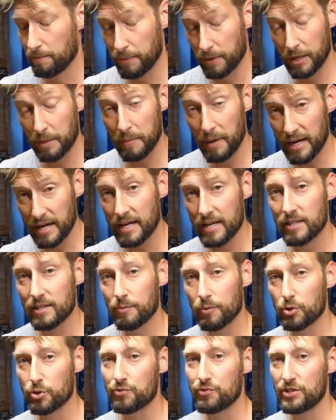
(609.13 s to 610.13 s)
But in my head,
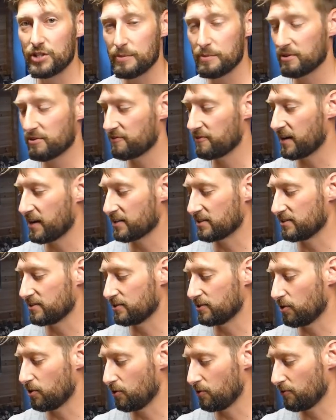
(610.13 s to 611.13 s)
the most redeeming
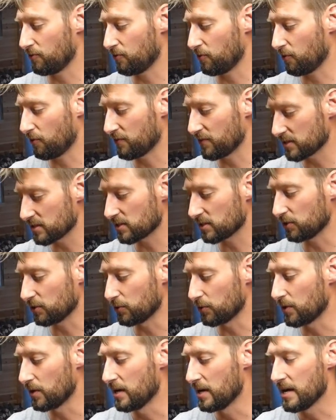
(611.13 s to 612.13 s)
factor of this
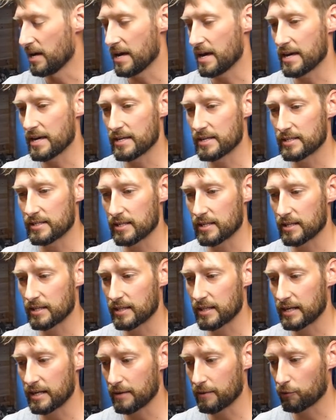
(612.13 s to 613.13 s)
glue is
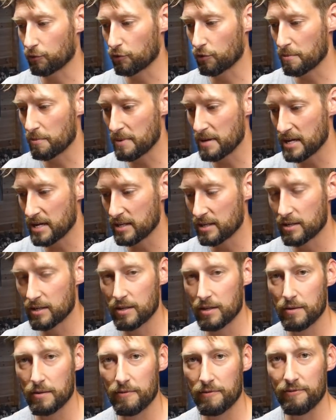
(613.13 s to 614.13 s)
that it will
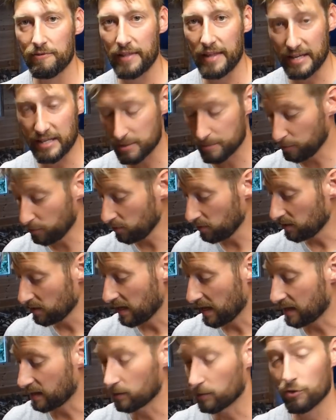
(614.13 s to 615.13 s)
remain flexible
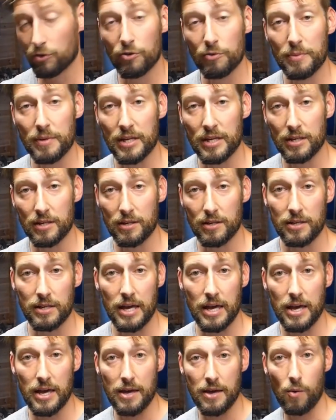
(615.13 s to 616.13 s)
and it will remain
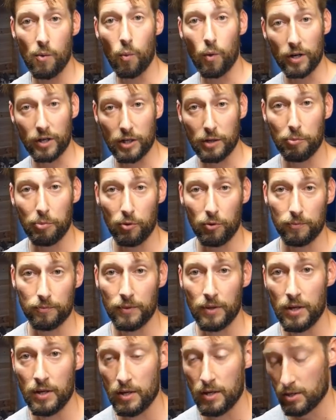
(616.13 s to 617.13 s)
workable.
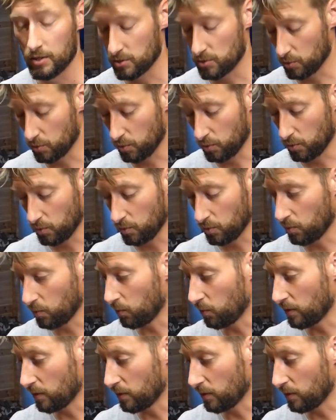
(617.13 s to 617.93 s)
So